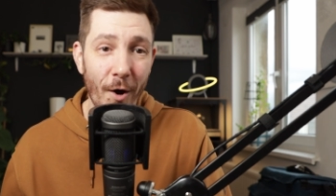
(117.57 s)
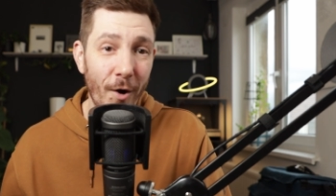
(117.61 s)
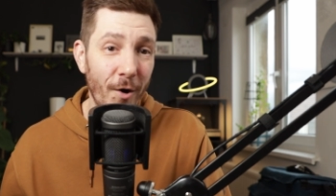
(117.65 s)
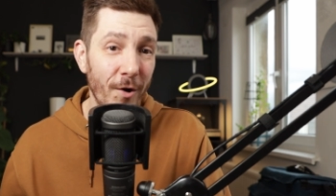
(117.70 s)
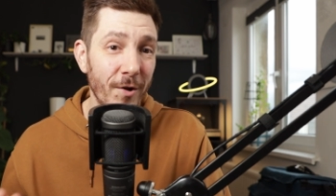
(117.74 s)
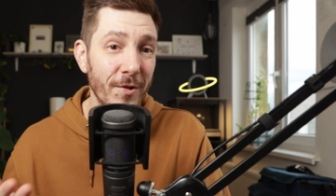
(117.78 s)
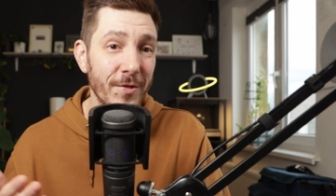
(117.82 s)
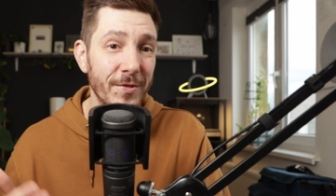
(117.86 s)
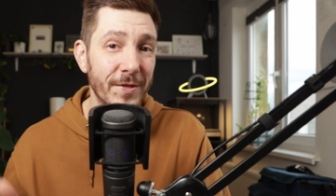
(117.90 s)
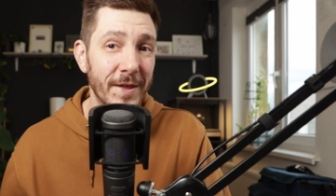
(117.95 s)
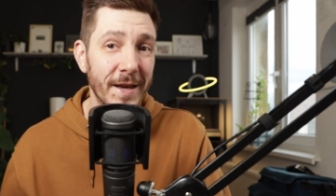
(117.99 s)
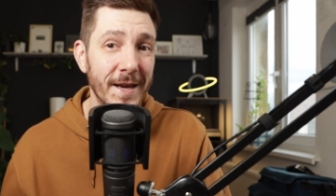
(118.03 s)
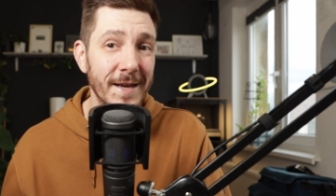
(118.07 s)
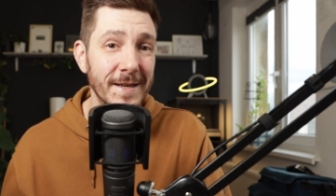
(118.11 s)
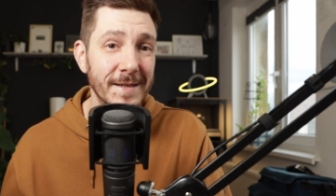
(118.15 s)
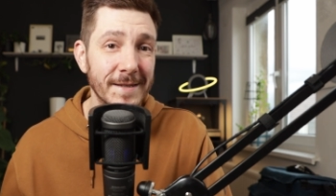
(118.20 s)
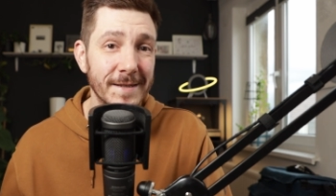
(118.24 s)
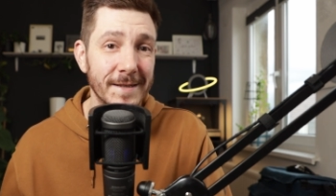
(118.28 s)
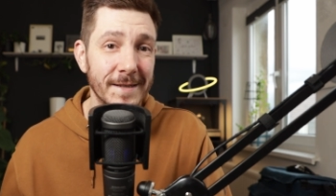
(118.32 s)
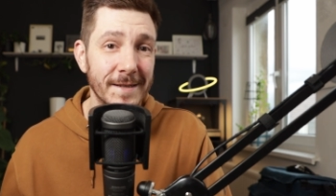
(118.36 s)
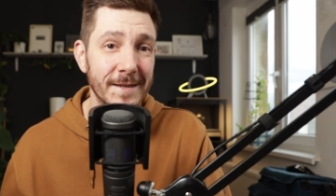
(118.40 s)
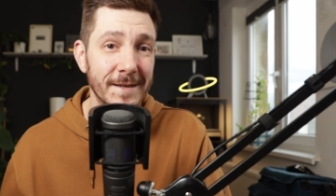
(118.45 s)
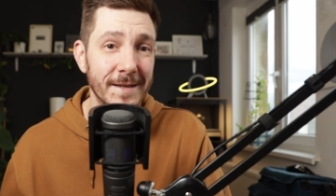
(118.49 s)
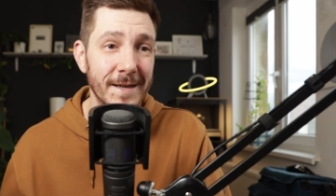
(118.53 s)
All they
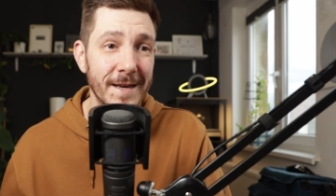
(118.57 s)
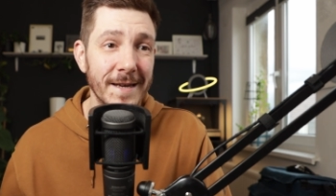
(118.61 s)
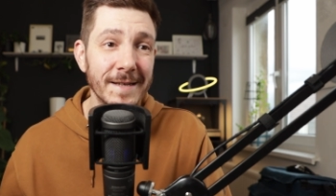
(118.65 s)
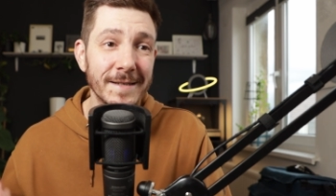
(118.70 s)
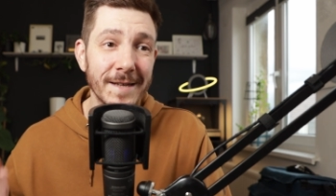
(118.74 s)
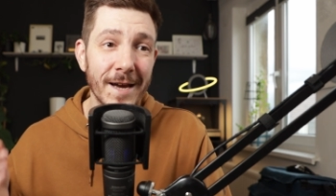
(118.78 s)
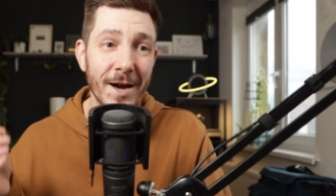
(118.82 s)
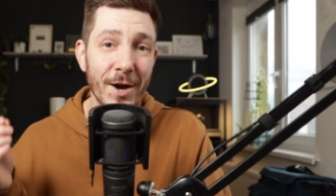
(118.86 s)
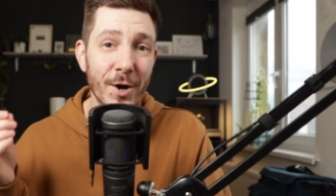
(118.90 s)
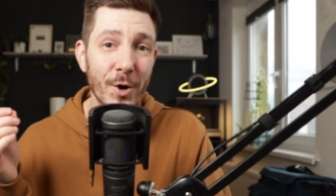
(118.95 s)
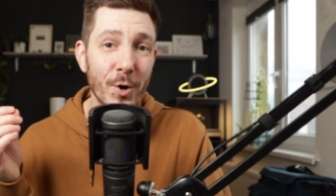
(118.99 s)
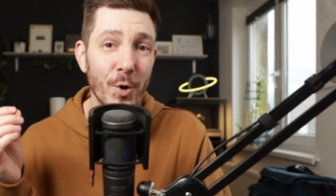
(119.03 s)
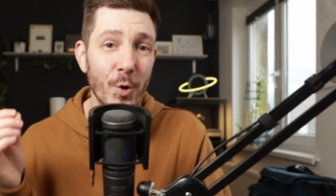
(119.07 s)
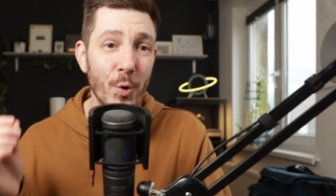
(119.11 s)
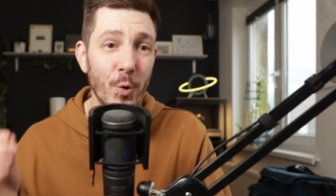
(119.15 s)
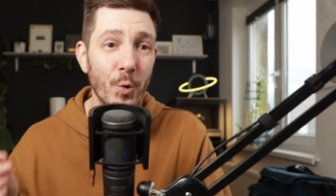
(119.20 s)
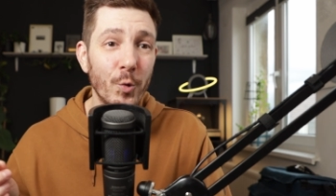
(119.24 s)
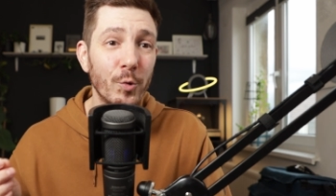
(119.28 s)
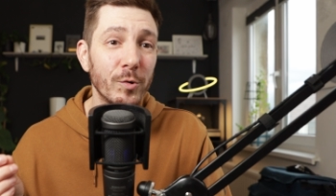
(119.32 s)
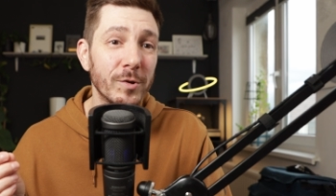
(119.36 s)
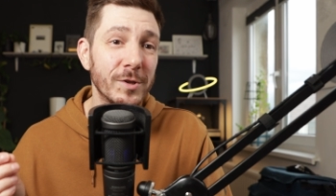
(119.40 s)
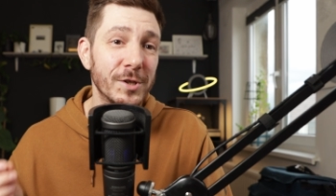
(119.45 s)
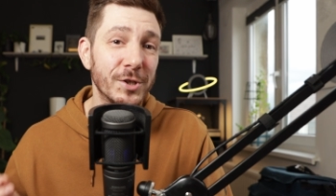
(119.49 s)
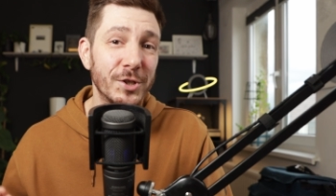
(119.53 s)
see is a
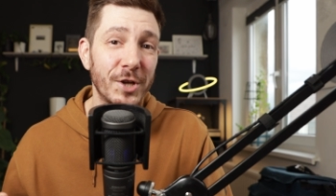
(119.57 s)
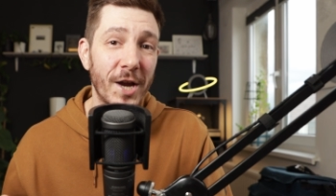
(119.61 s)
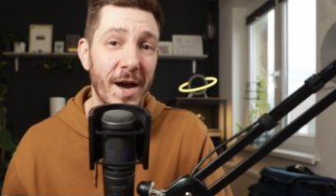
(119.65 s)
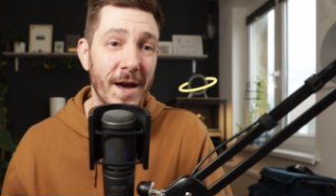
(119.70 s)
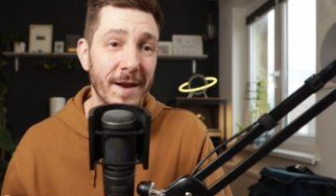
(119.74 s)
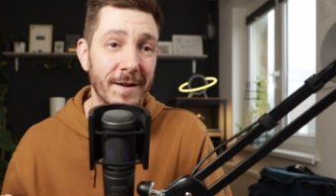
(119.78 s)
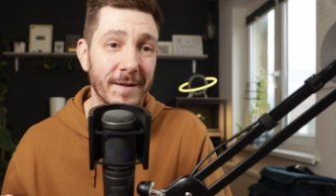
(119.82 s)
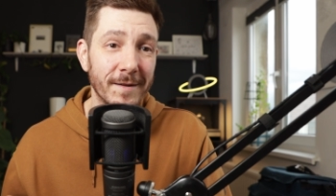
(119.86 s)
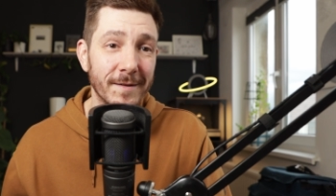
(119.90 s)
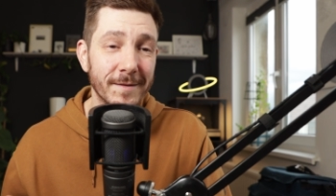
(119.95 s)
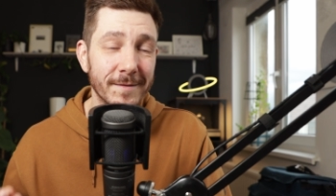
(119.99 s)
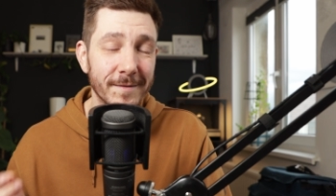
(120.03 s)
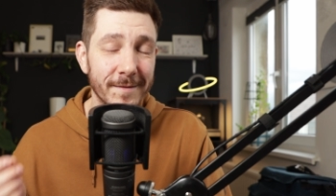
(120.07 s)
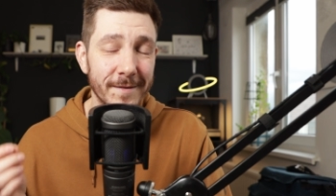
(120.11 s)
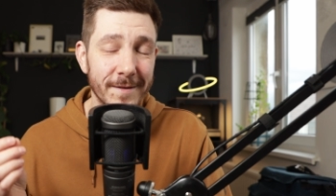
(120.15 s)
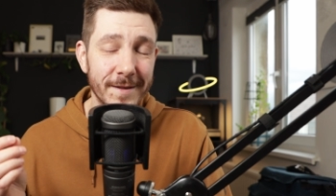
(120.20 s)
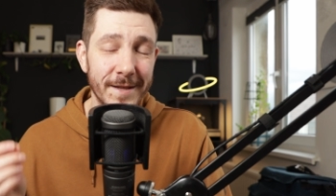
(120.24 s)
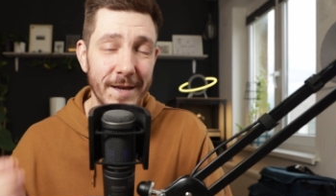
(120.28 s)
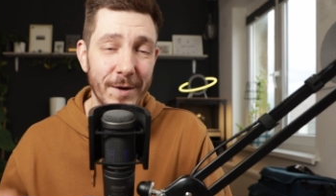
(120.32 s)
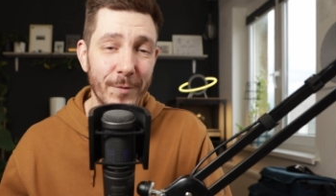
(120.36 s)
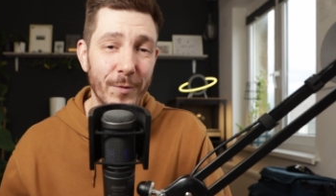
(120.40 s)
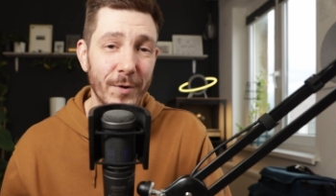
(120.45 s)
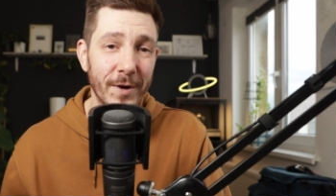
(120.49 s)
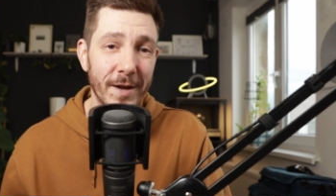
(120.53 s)
cool channel
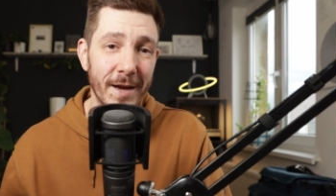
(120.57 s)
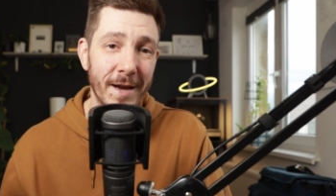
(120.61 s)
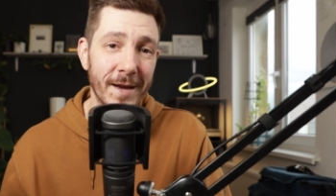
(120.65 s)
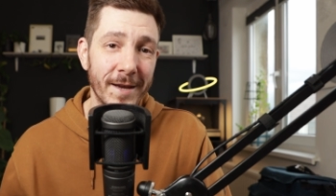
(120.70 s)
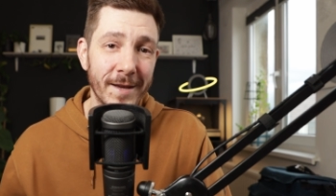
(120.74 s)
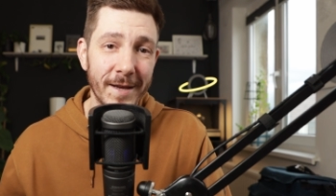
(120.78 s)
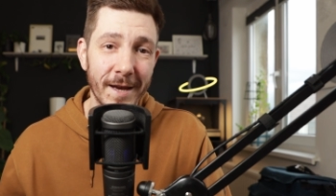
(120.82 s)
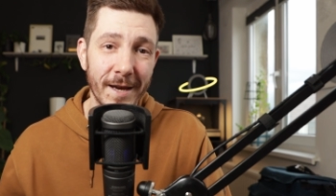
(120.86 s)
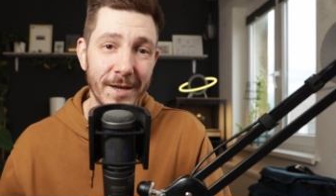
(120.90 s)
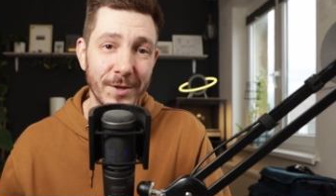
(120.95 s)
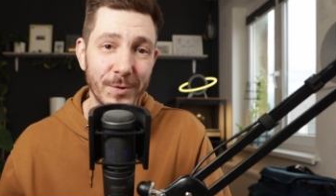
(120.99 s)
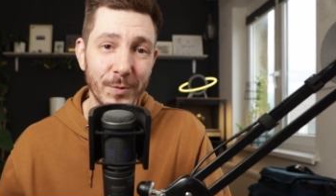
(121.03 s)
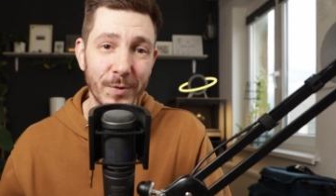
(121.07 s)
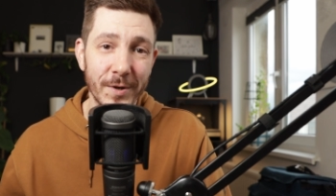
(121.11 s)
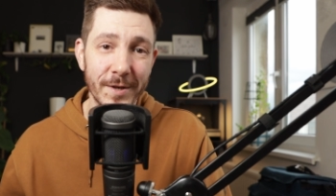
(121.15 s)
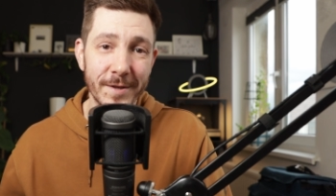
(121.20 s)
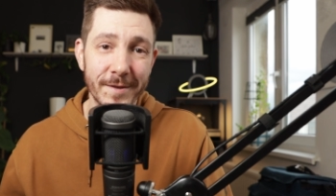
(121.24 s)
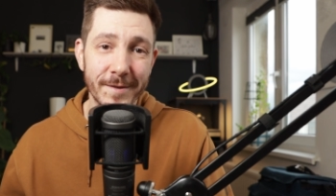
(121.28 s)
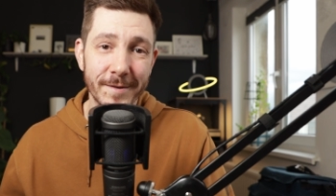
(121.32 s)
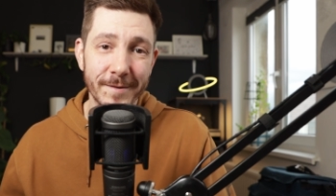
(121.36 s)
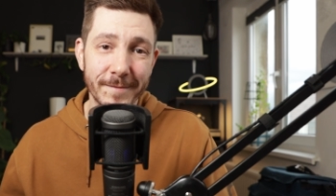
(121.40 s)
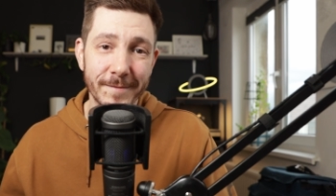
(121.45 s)
they want to engage with.